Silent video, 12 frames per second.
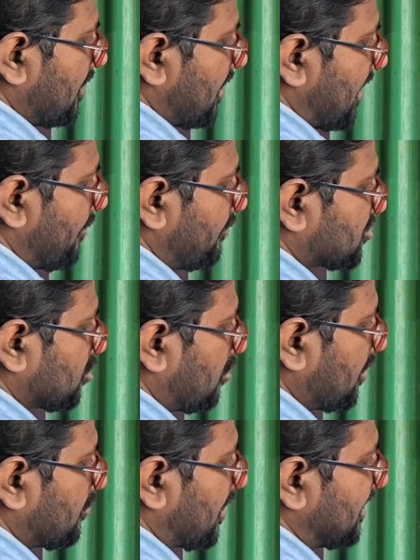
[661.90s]
I'm
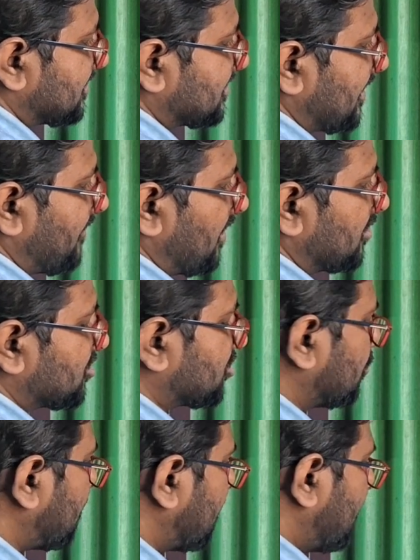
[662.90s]
sure you guys have
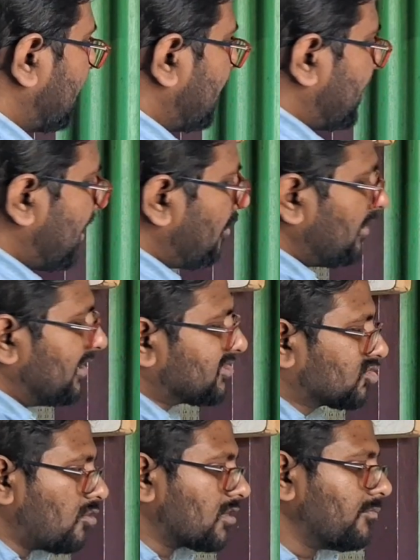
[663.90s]
understood. Now let's talk